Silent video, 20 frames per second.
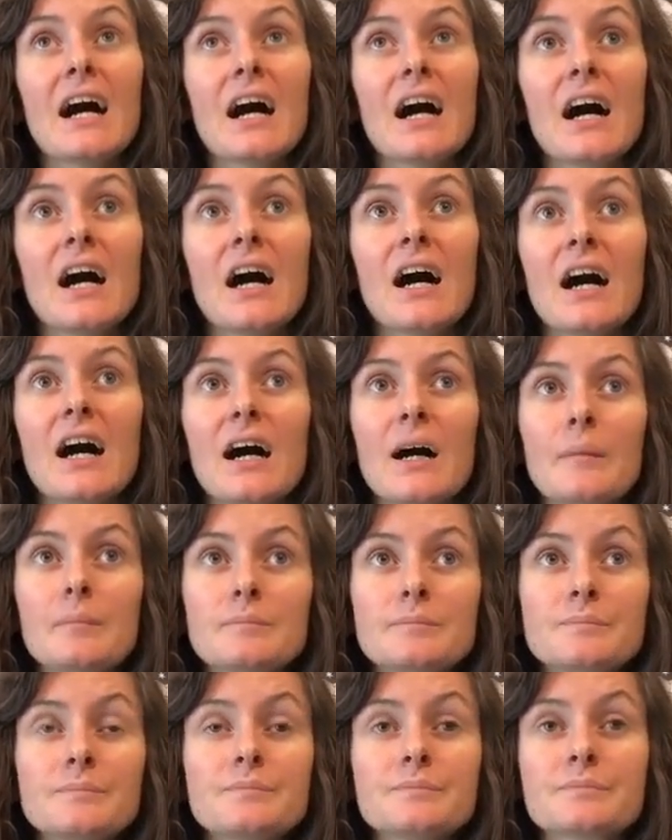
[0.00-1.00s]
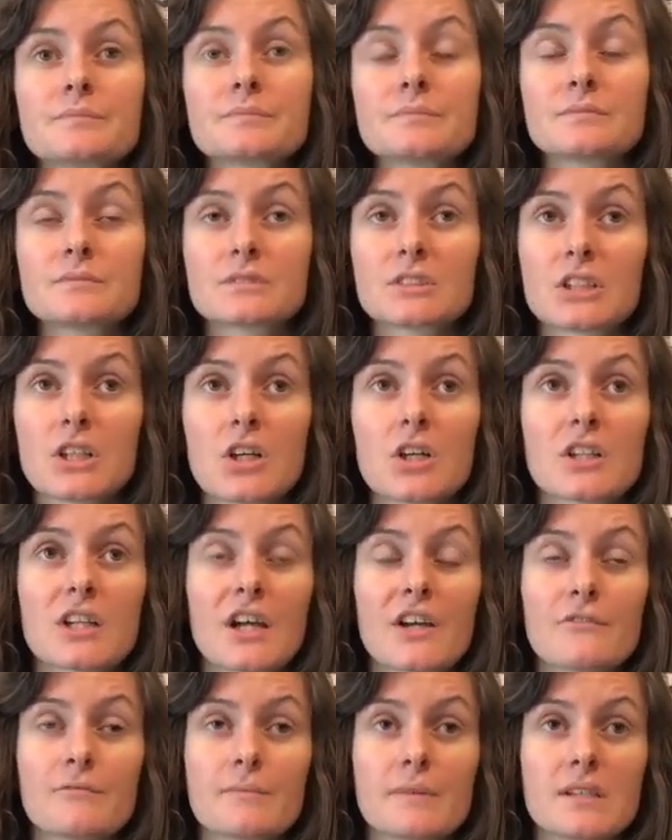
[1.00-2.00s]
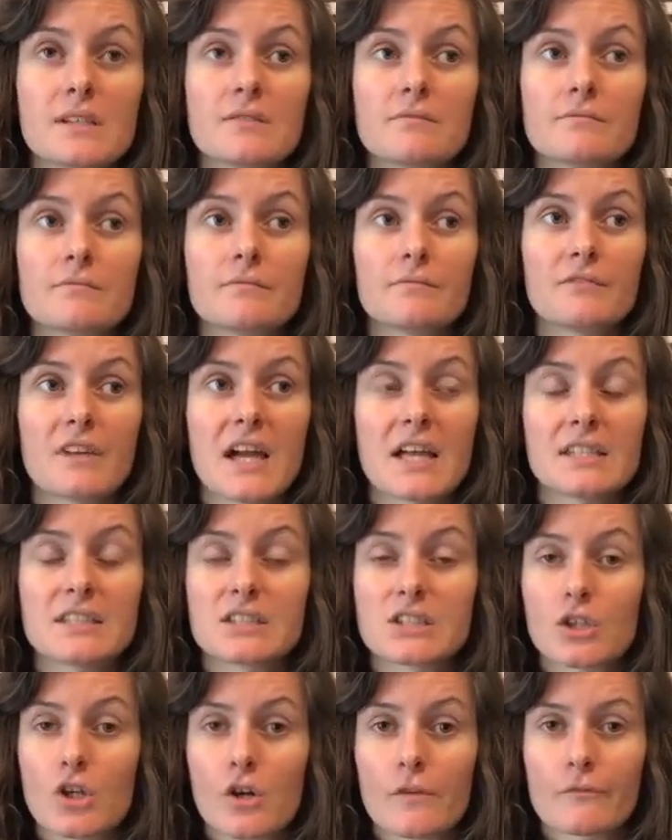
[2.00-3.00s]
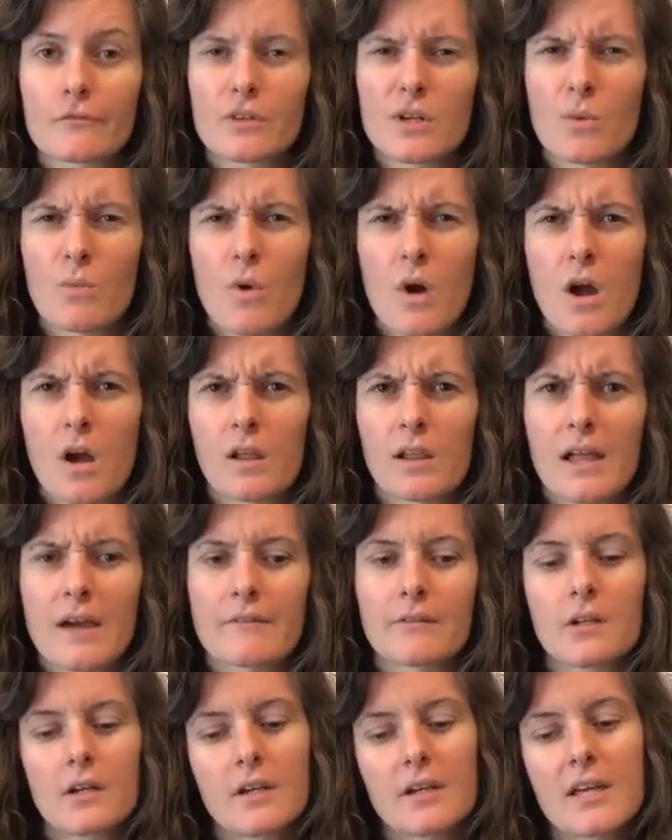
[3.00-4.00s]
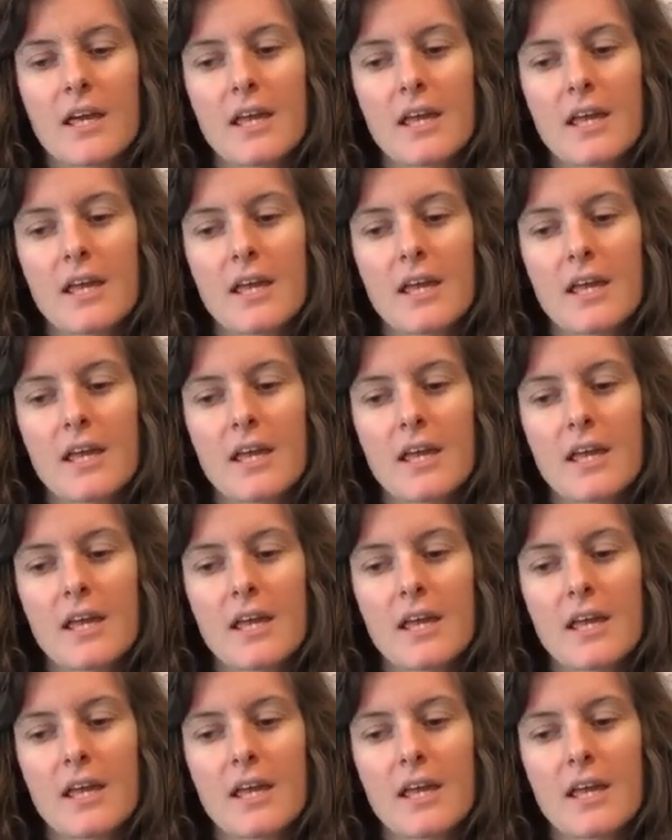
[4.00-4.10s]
God, I've been ranting on for a while, haven't I?